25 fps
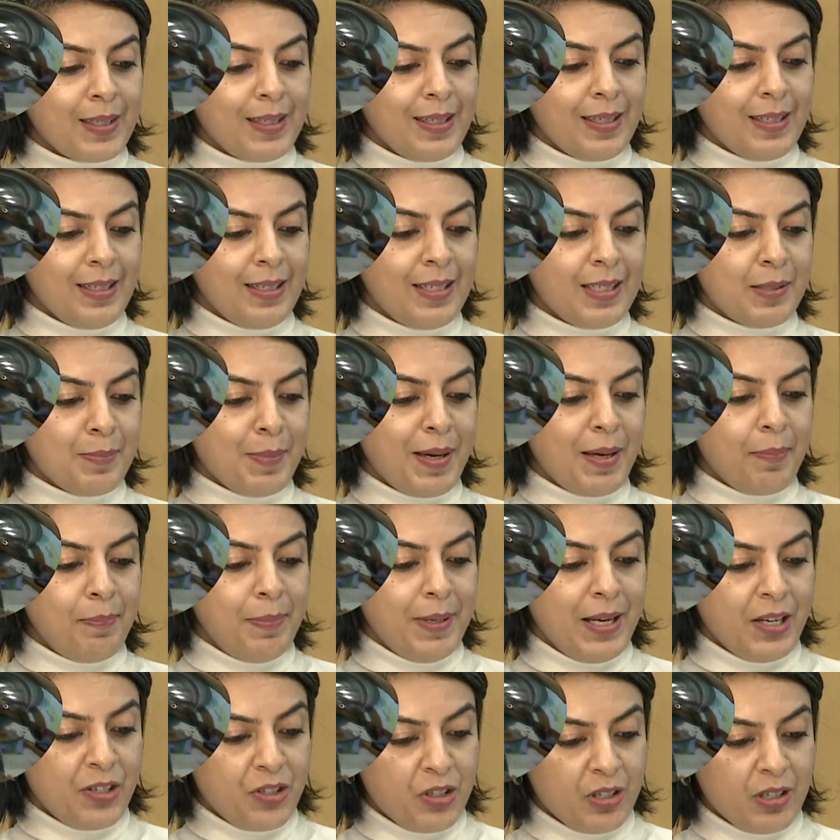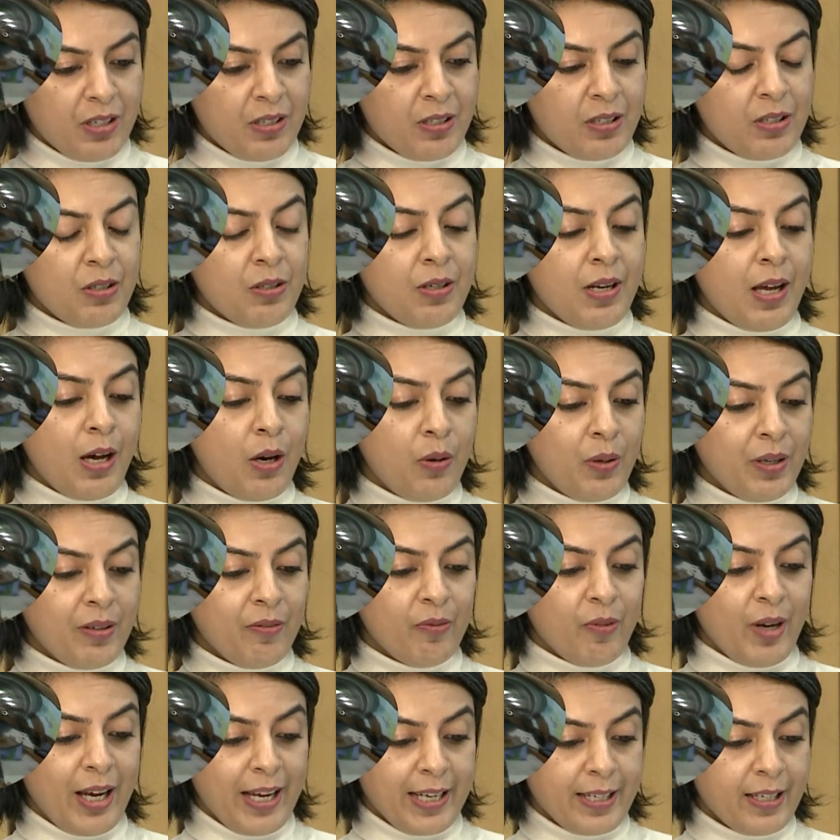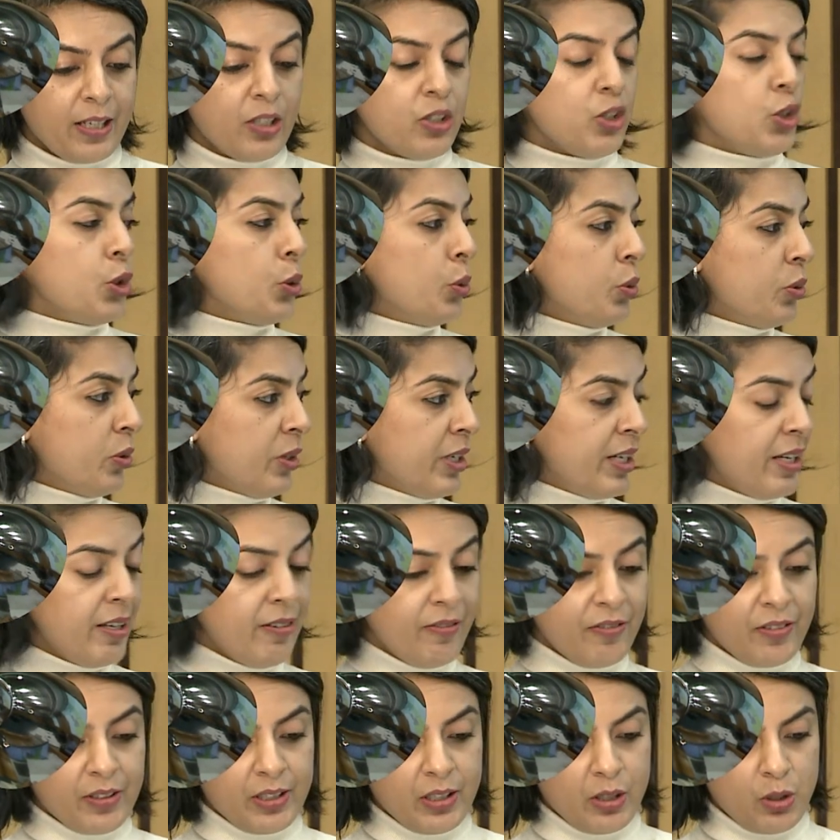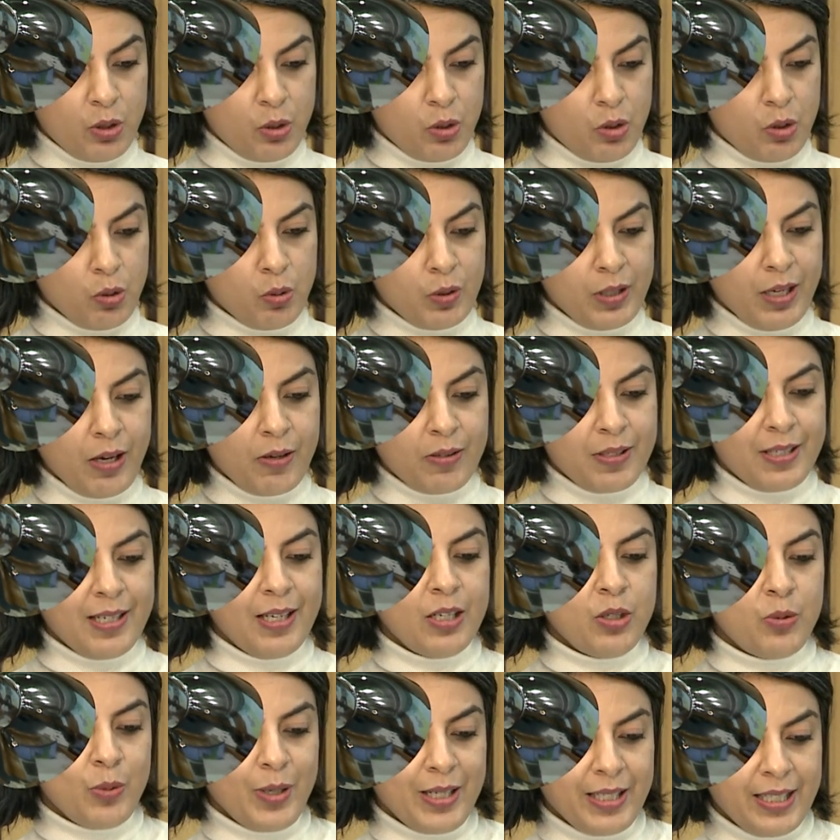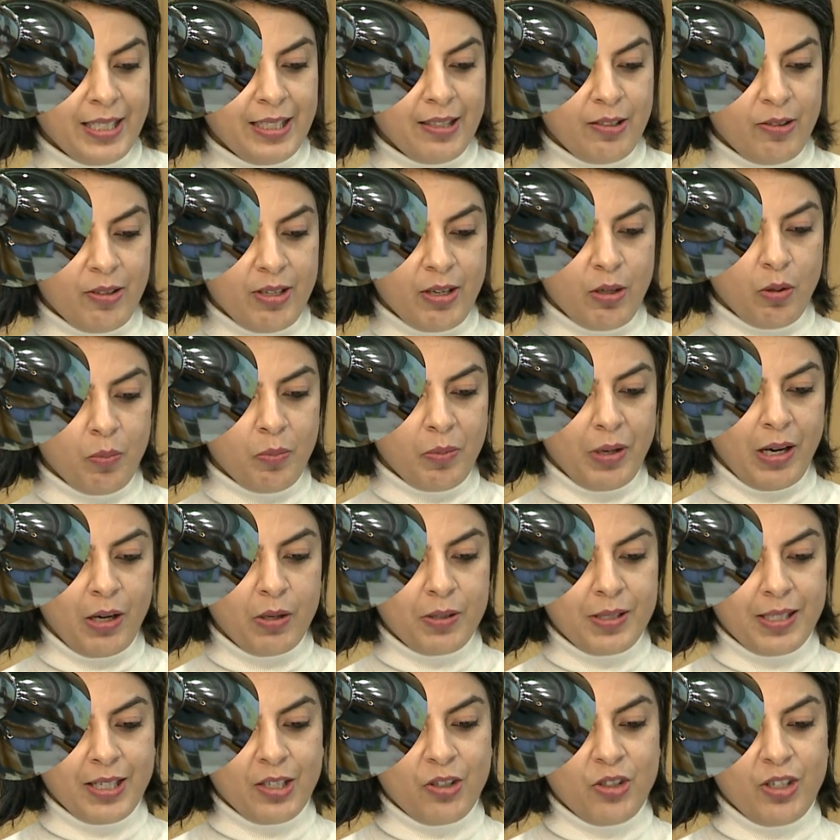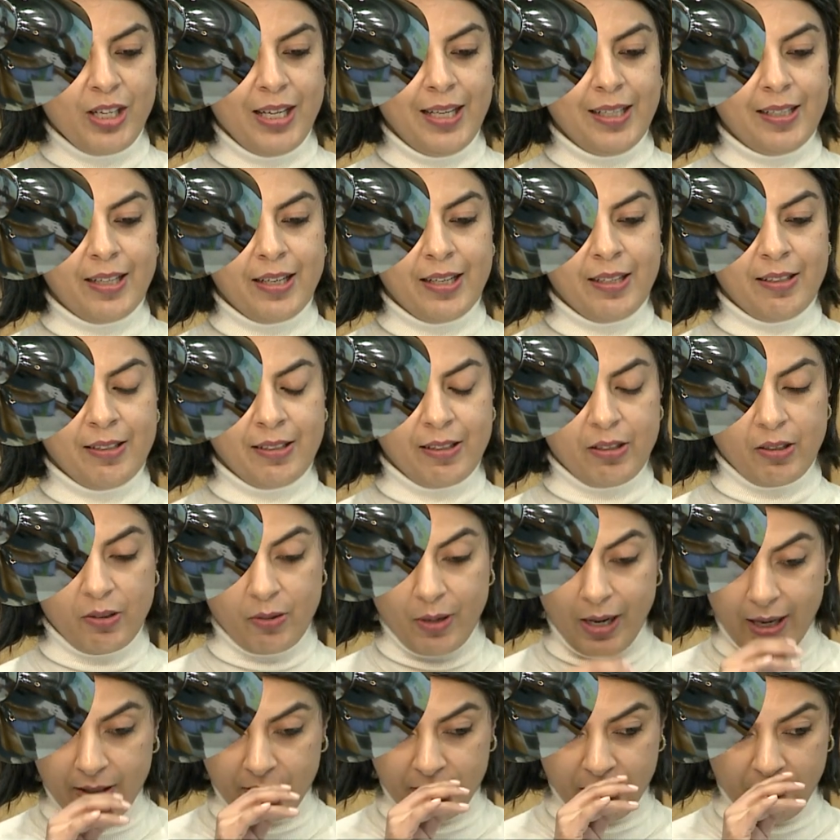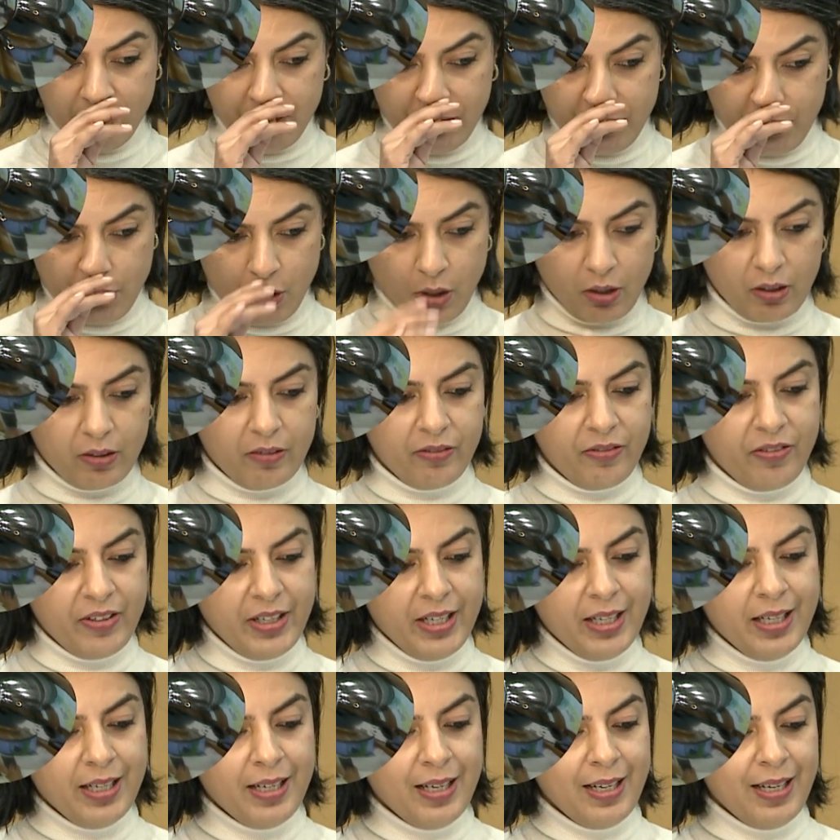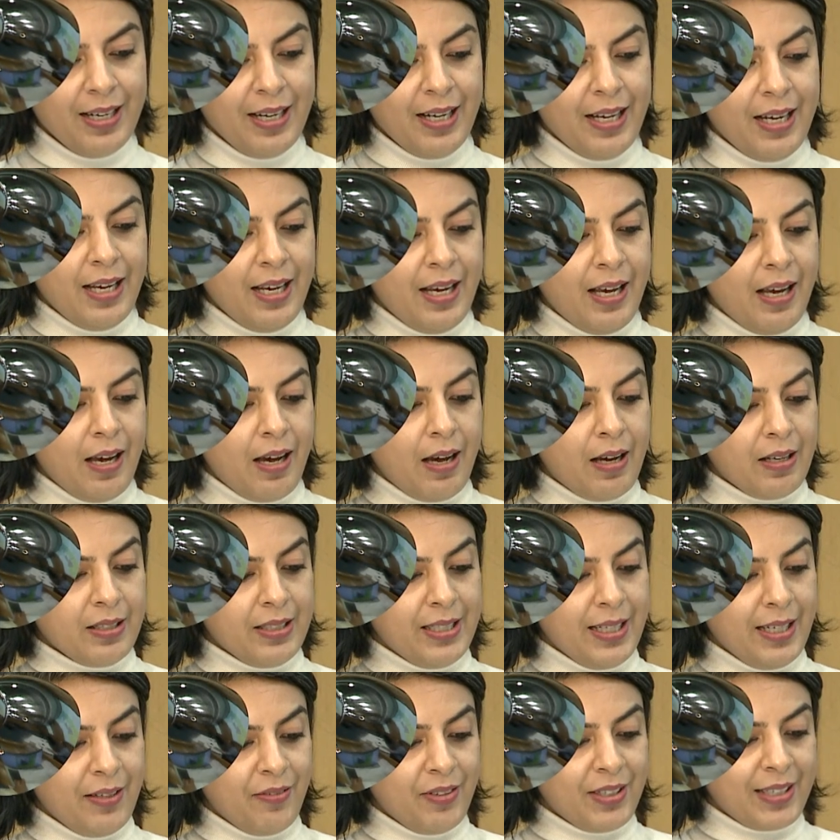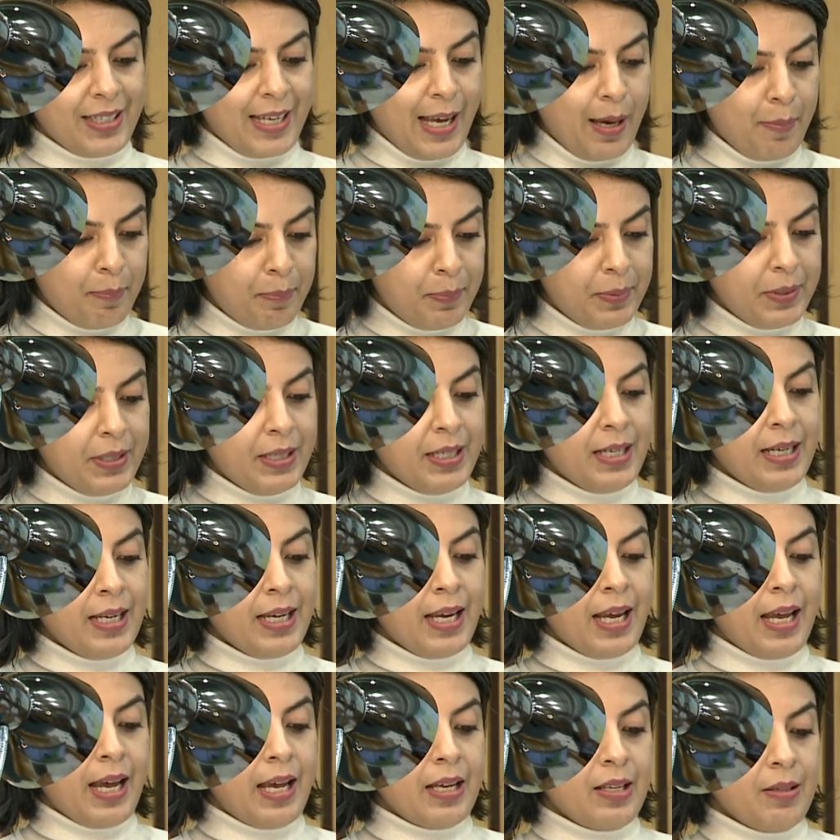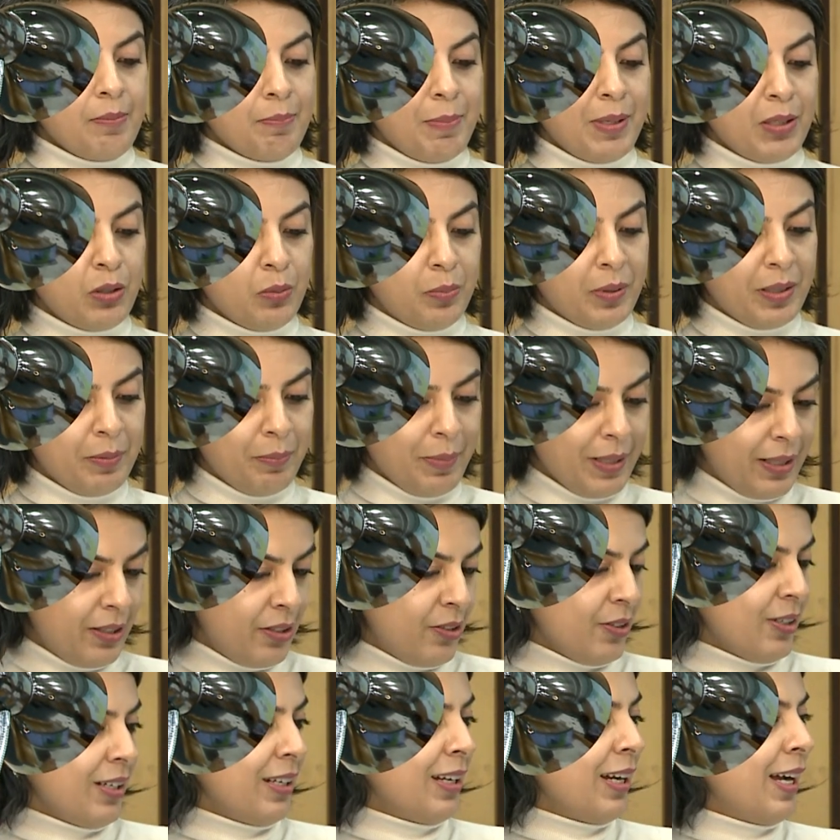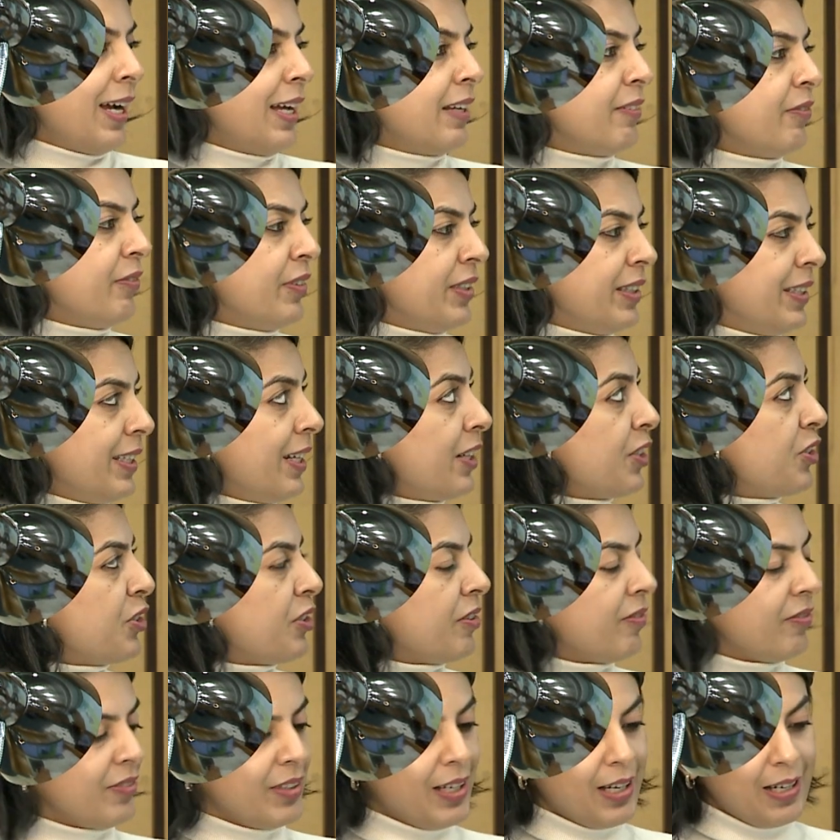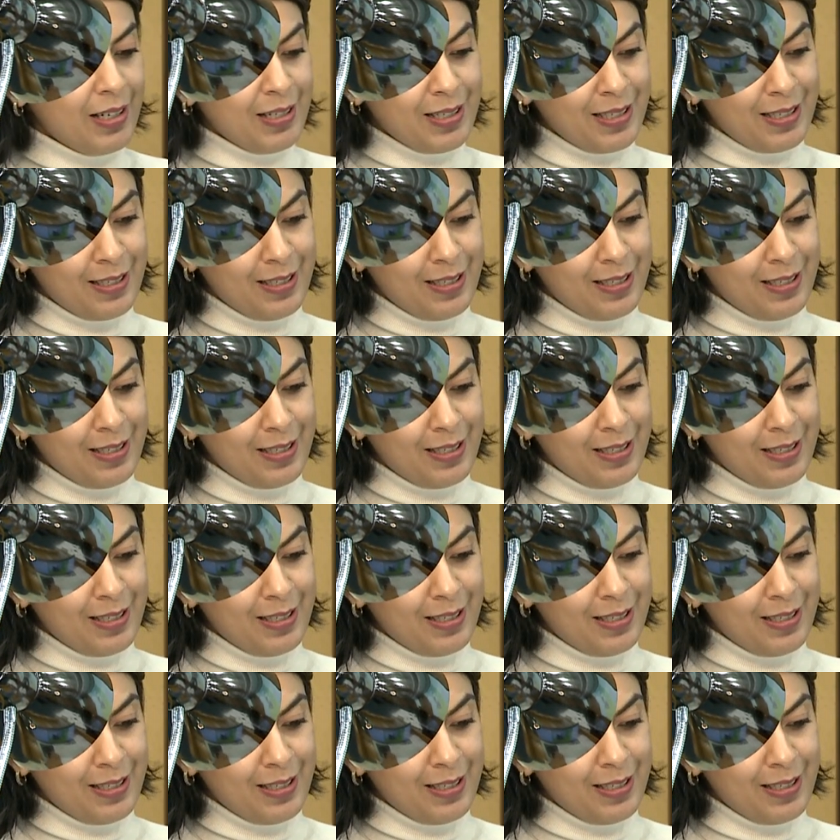It is my pleasure to now invite our jury for the 2023 Umrao Singh Sher-Gil Grant for Photography, David Campany, Madhuban Mitra, and Vidya Shivdas,